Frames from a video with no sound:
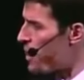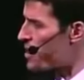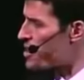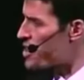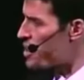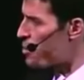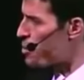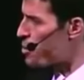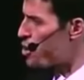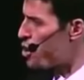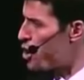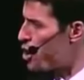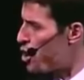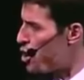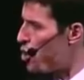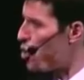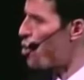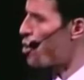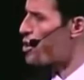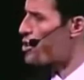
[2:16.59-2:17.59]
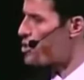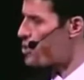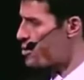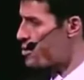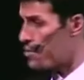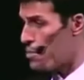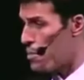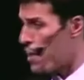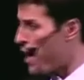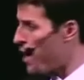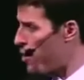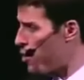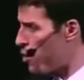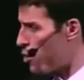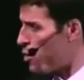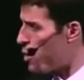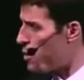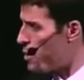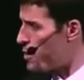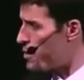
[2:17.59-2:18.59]
to make someone look gorgeous, man
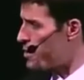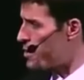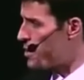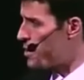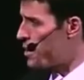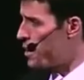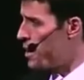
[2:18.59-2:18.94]
or woman.